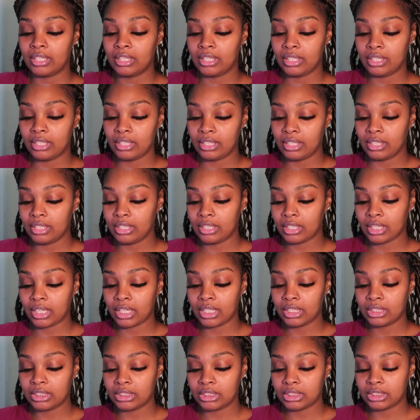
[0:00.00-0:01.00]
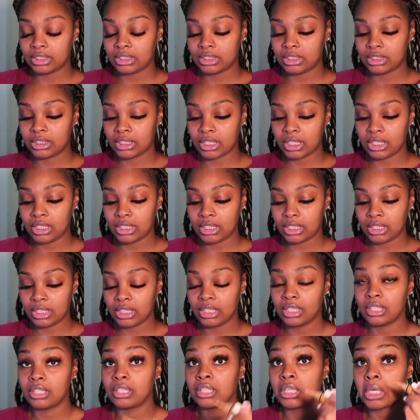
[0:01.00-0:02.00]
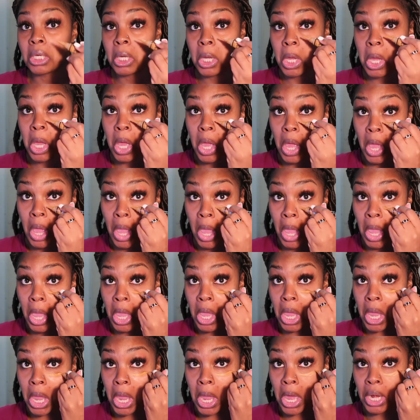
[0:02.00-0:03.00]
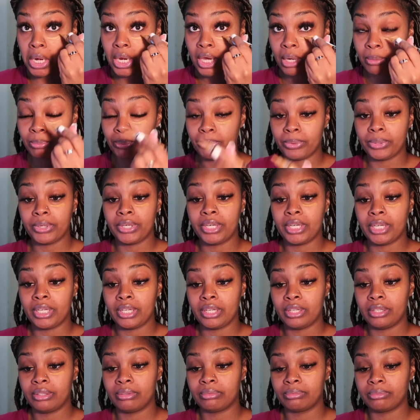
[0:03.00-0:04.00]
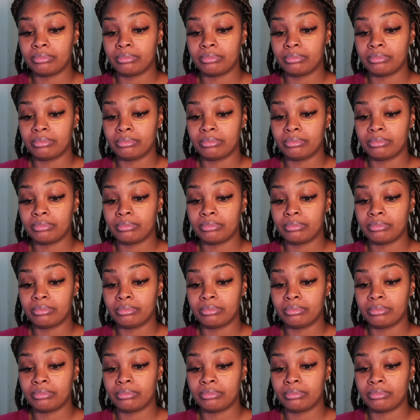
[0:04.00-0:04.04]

And I just take it and I put it